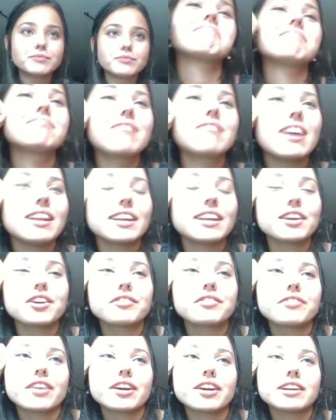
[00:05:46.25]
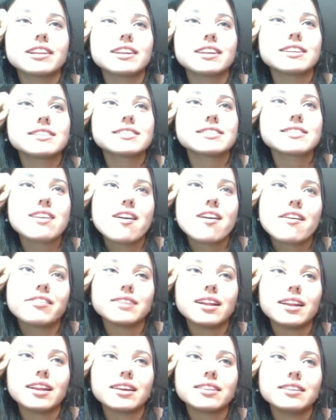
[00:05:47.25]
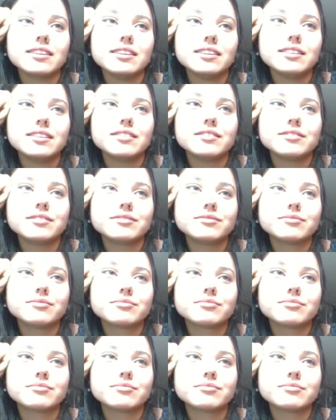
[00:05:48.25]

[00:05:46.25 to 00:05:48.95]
I like your fairy lights. Yeah, that's it. Like My LED lights.